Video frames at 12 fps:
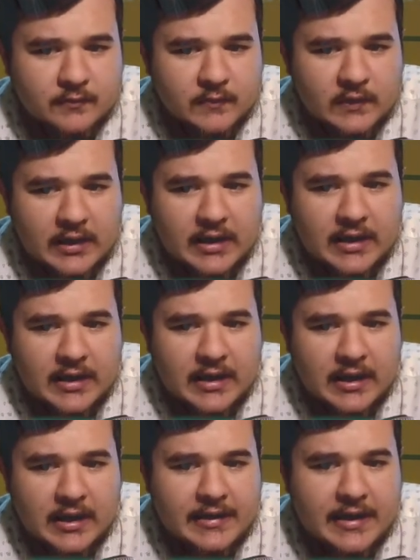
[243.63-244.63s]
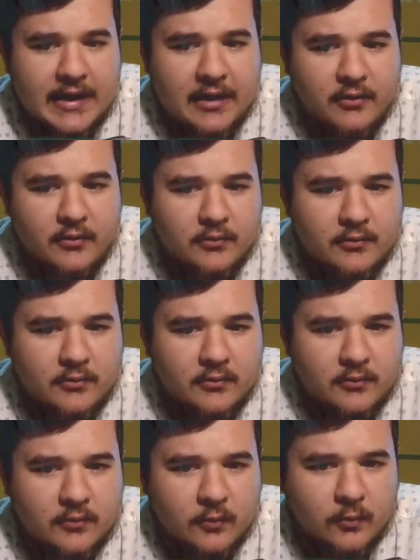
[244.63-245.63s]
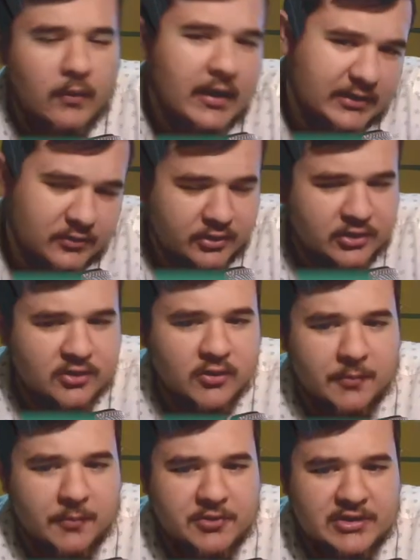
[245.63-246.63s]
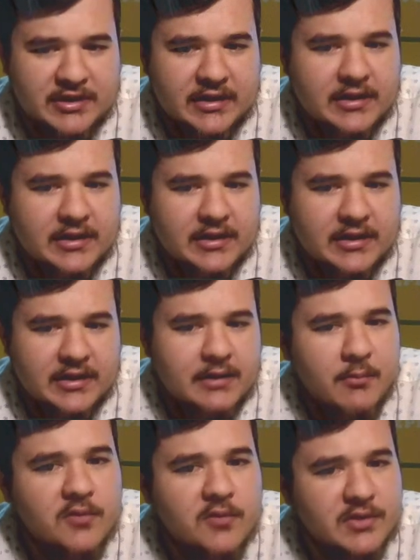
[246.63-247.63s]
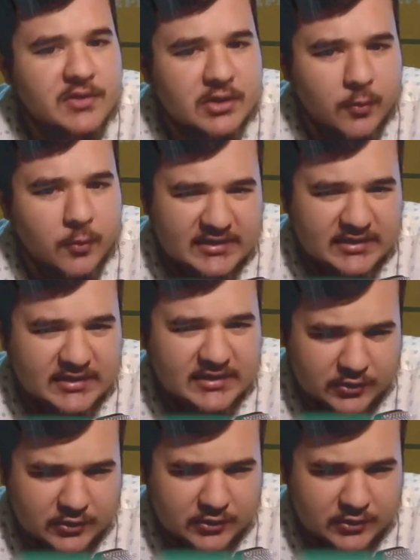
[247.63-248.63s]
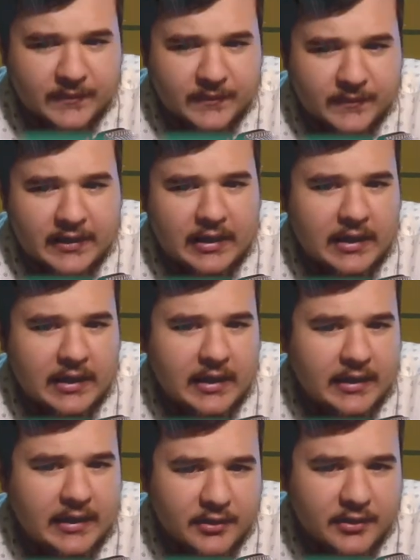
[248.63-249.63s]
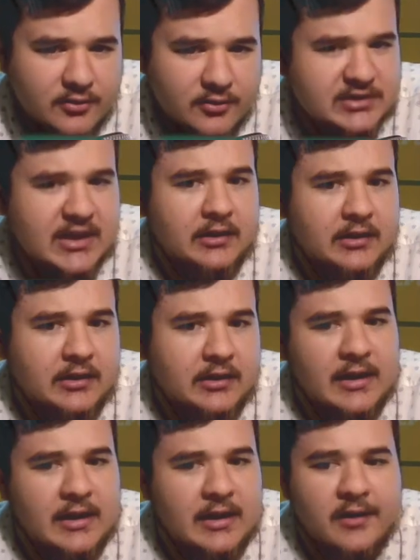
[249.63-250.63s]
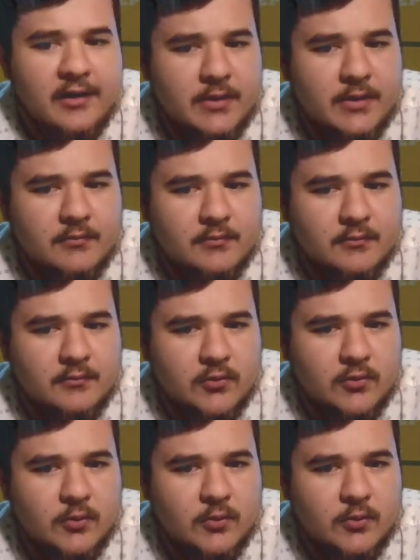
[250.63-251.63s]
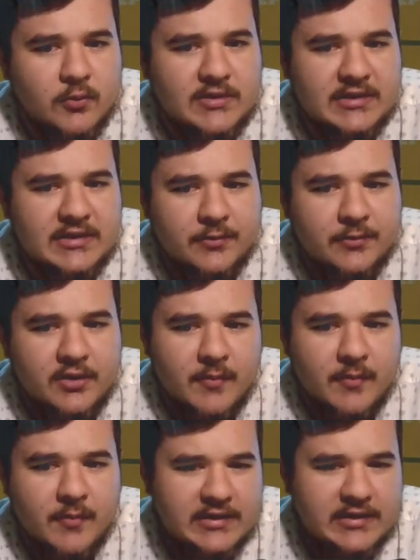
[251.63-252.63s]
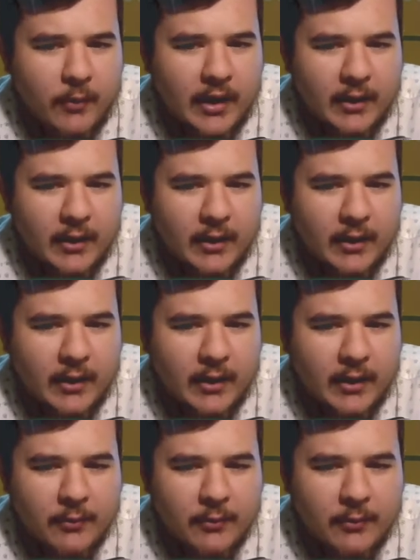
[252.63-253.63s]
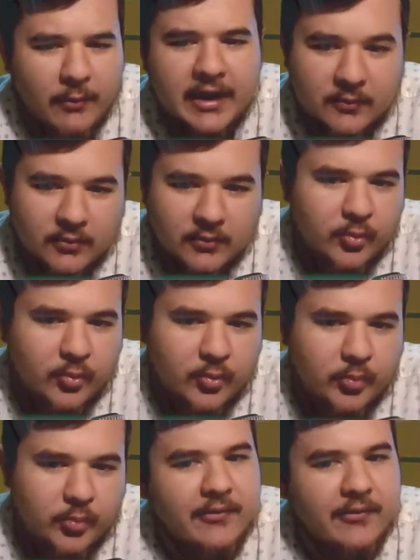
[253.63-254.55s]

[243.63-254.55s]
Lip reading: Now, white's got two options here. The main move is queen c2. And then you just take the knight on c3. Queen takes c3. You might say, why would we give up that knight? Well, you play a5.